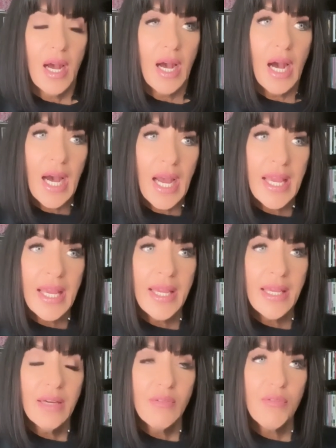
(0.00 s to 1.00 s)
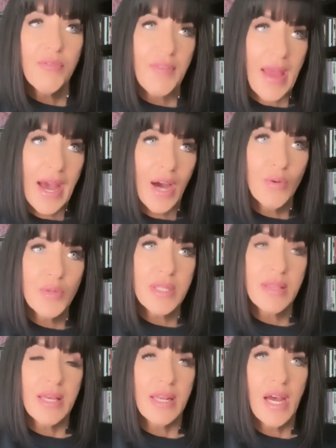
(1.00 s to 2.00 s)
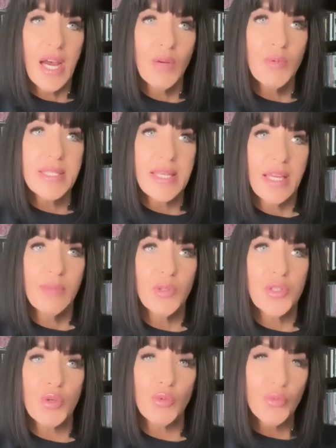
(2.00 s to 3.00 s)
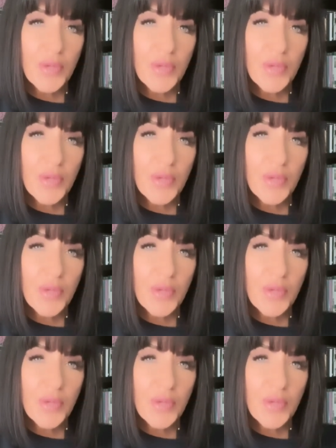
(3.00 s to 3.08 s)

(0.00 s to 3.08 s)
I found that I was able to